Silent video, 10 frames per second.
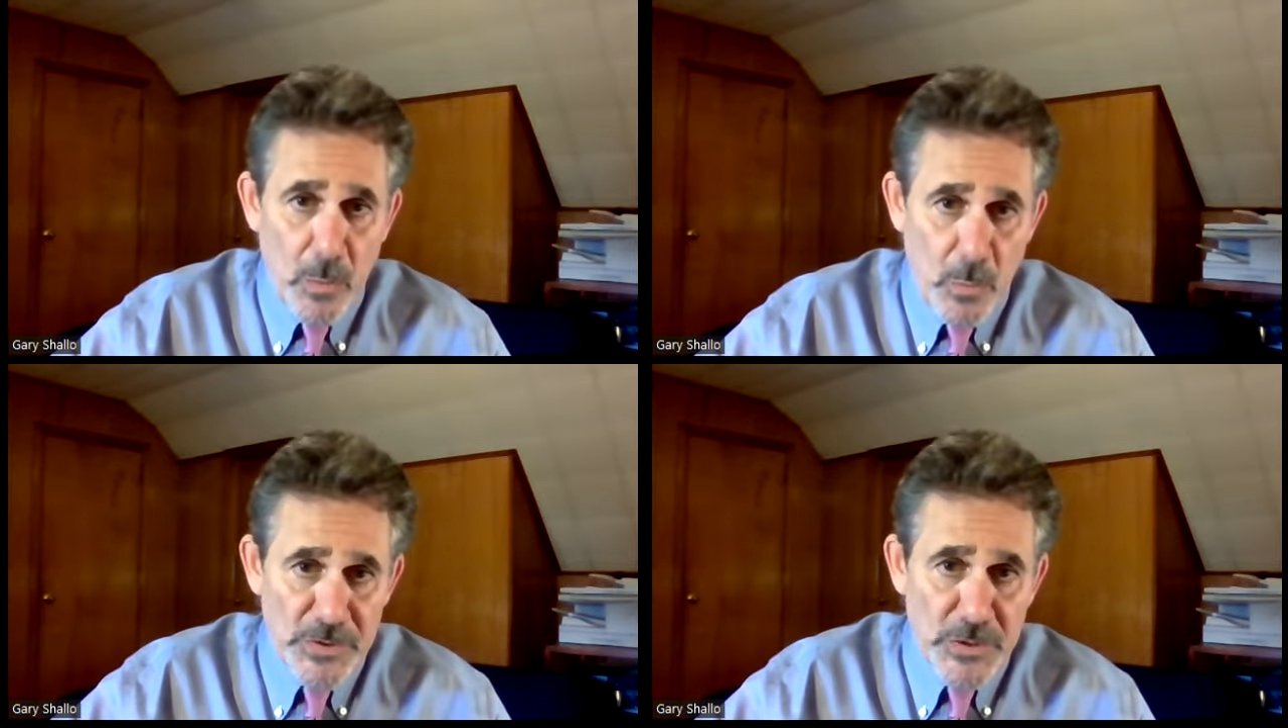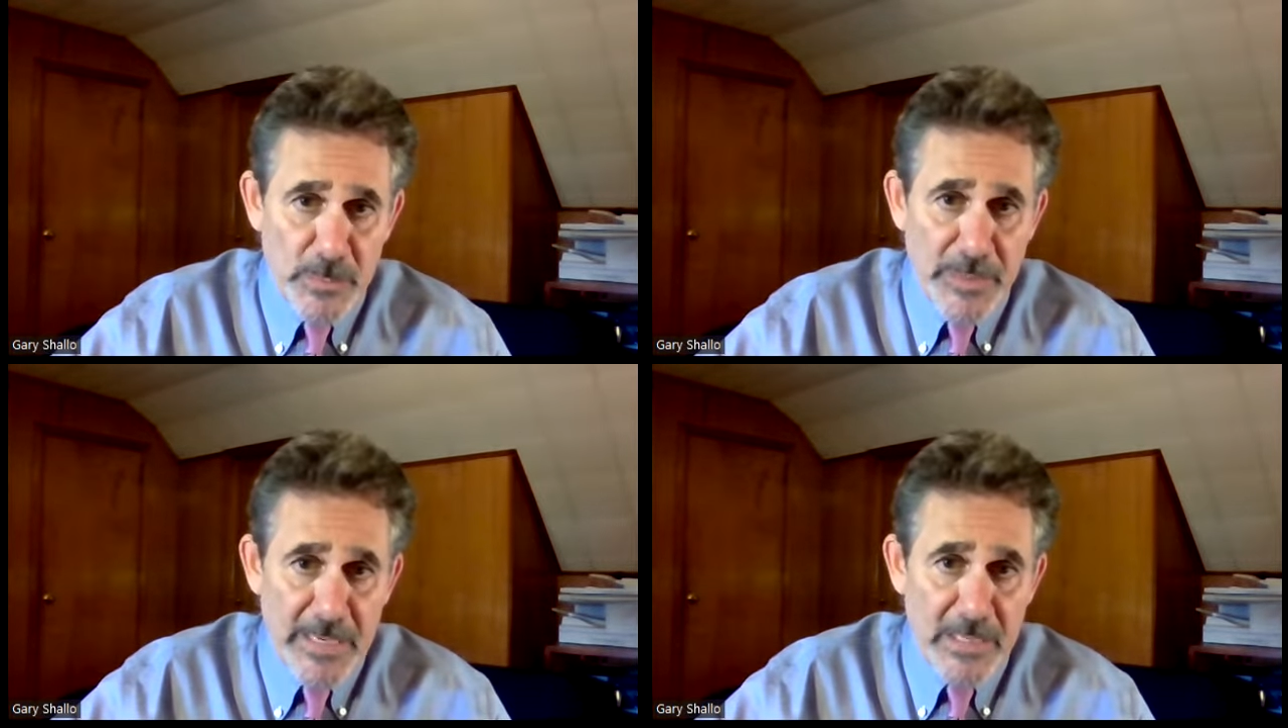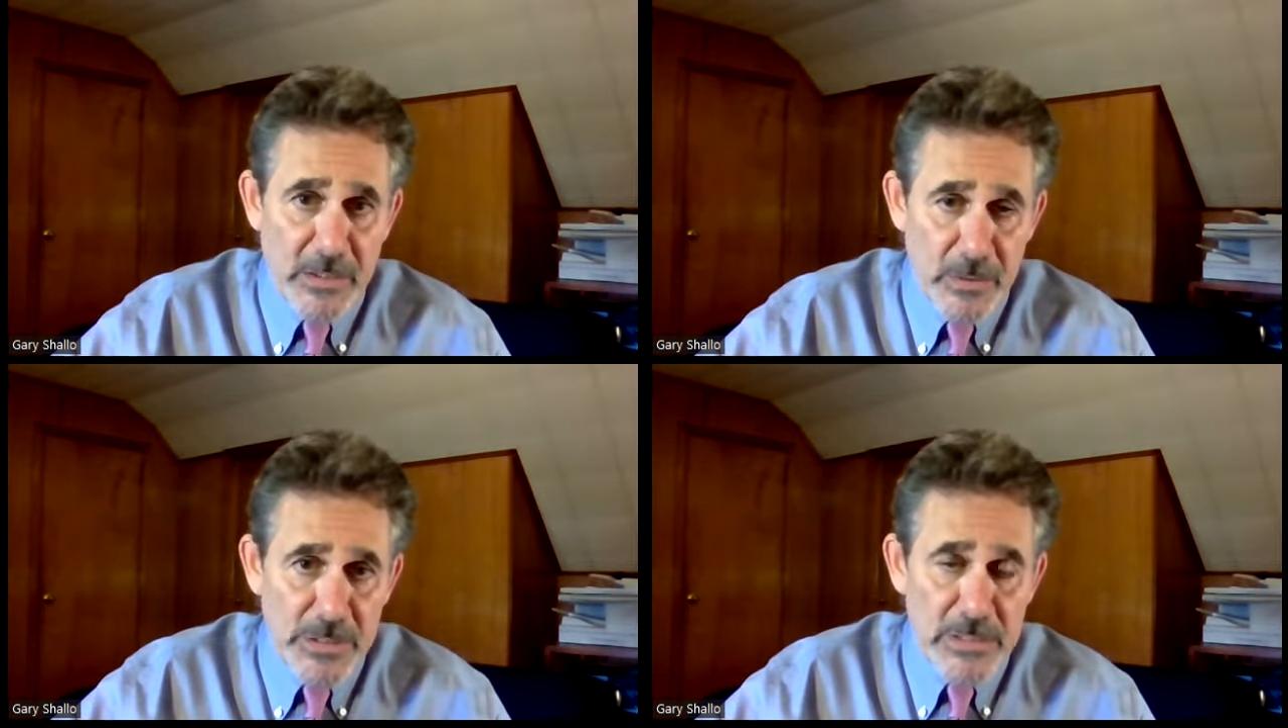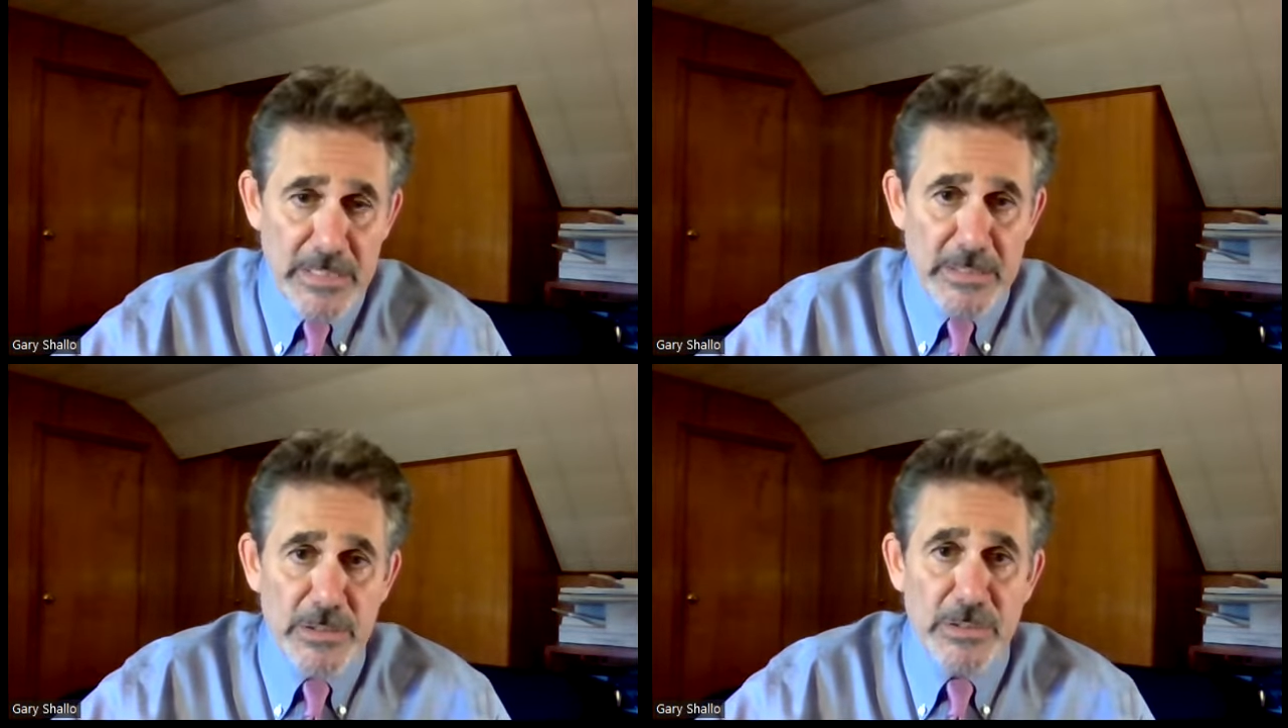Also pay close
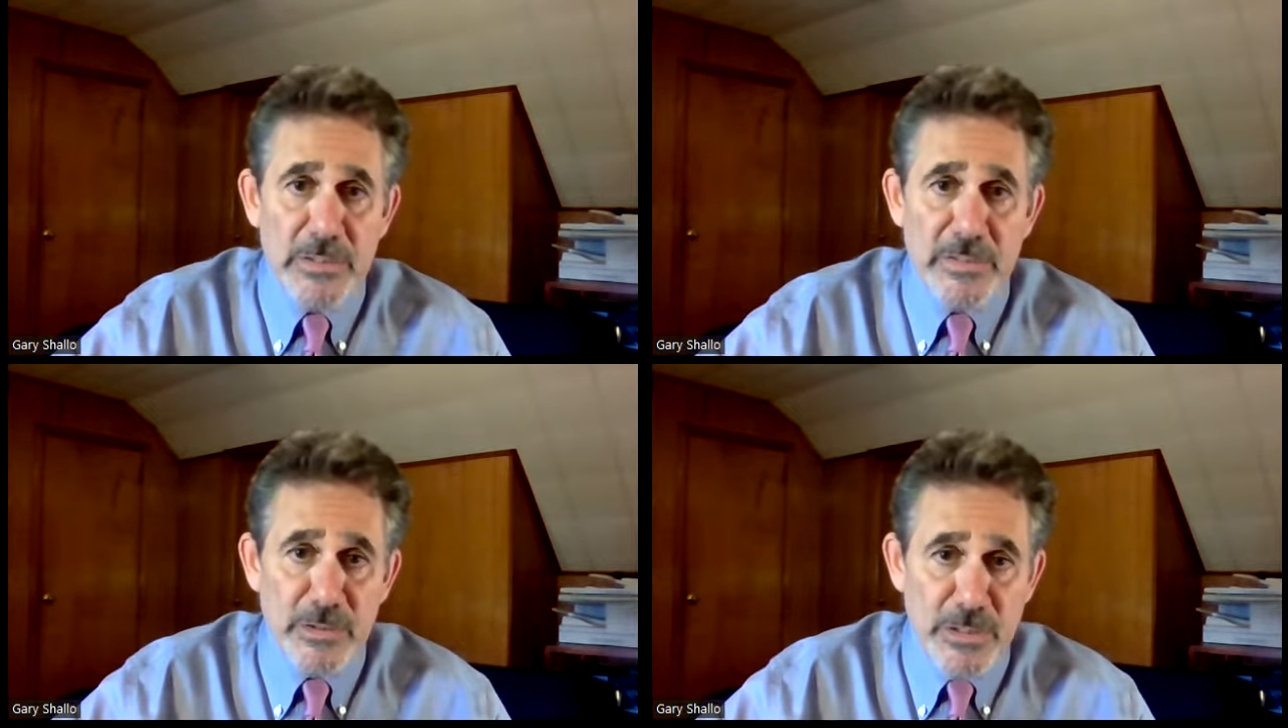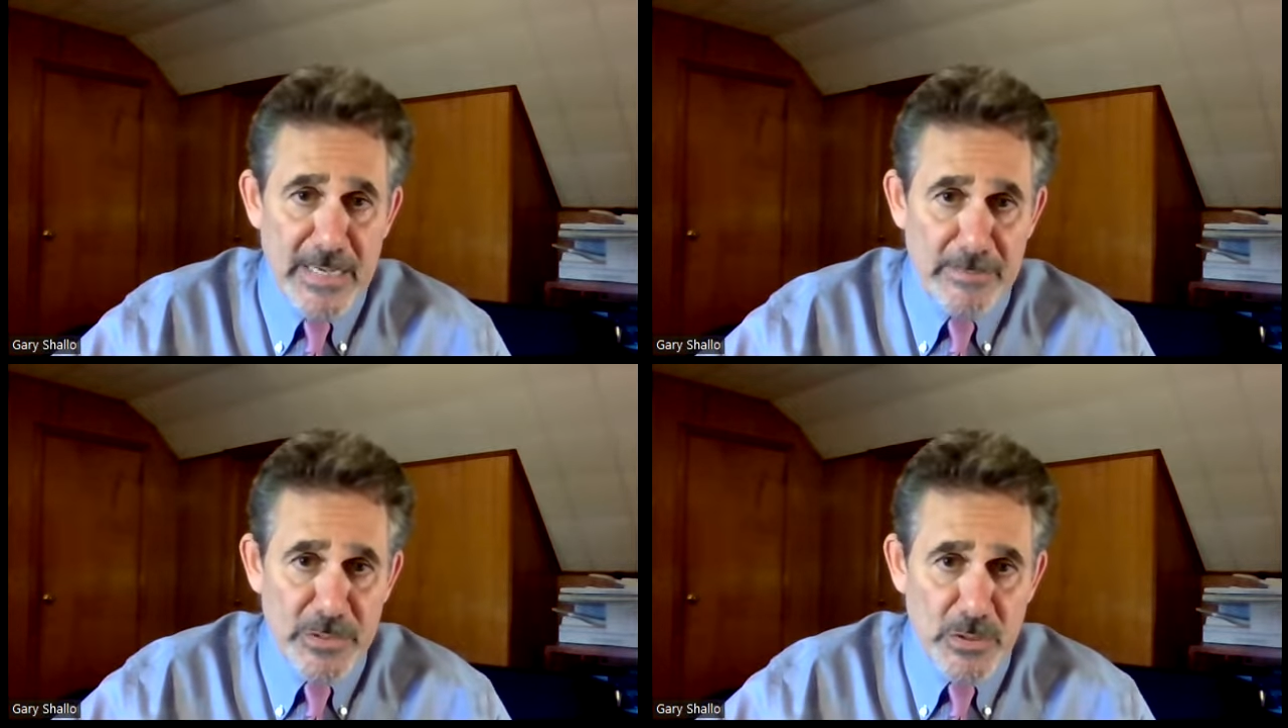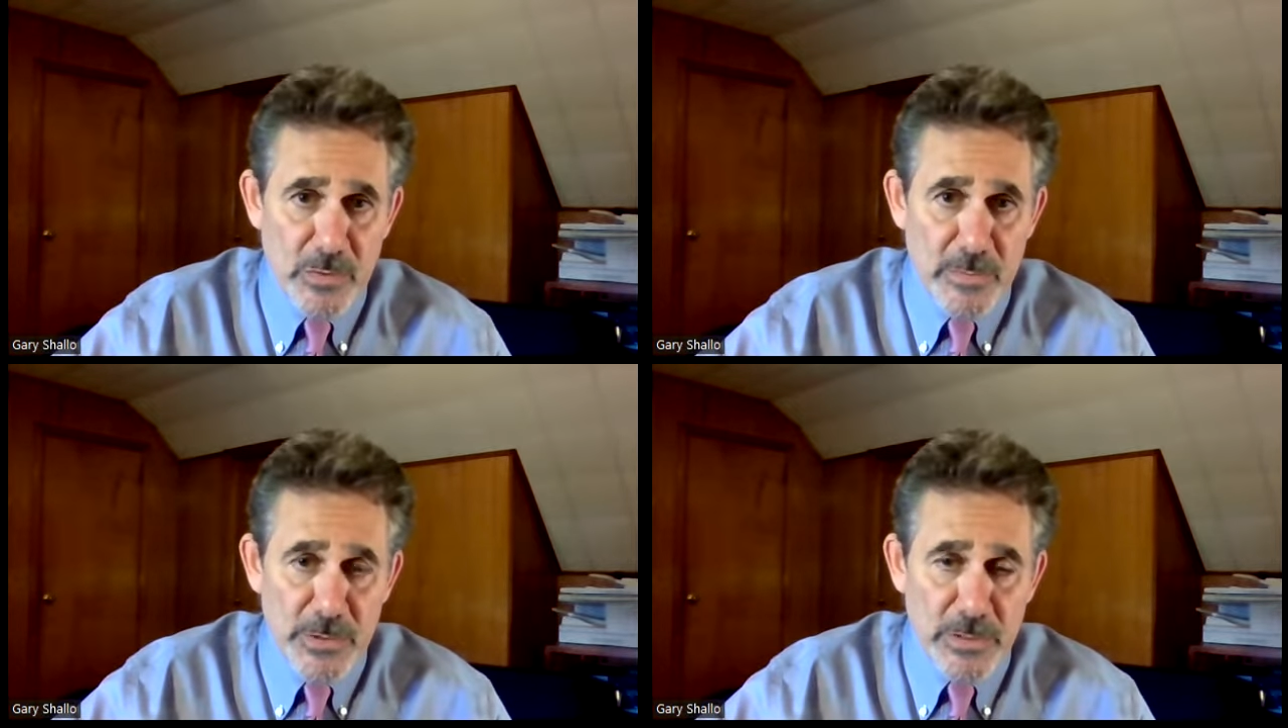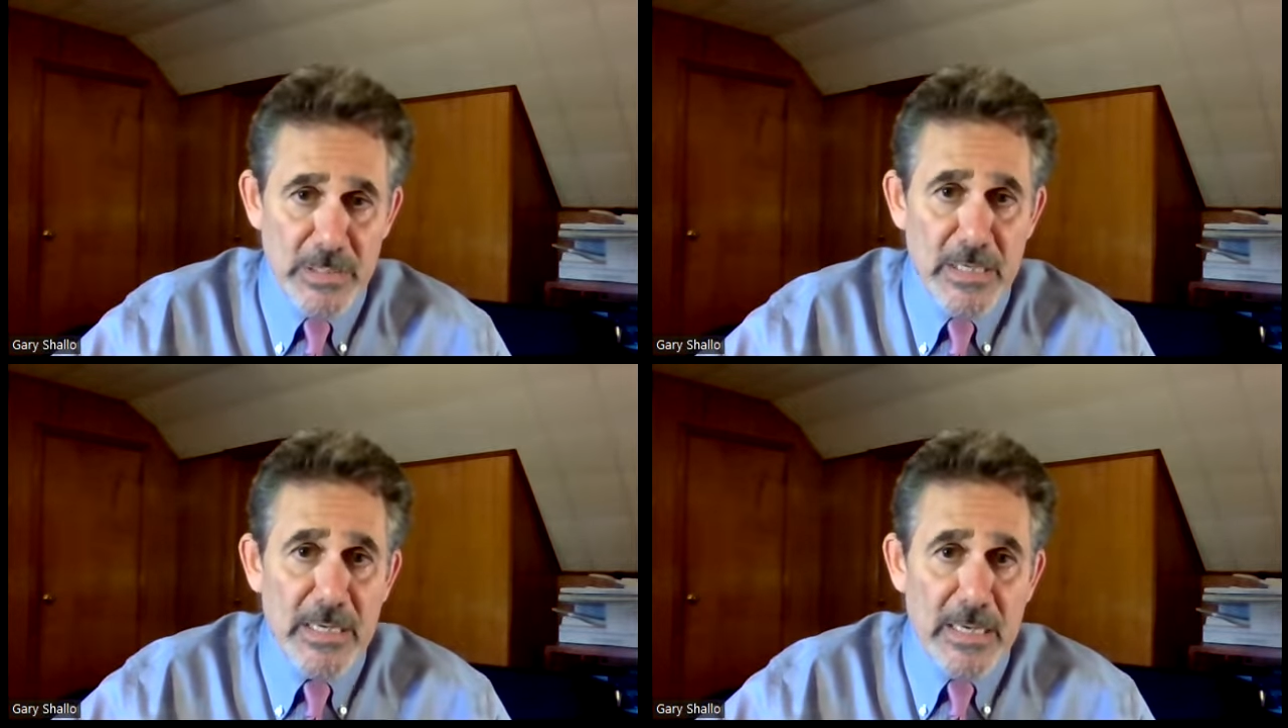attention to the job description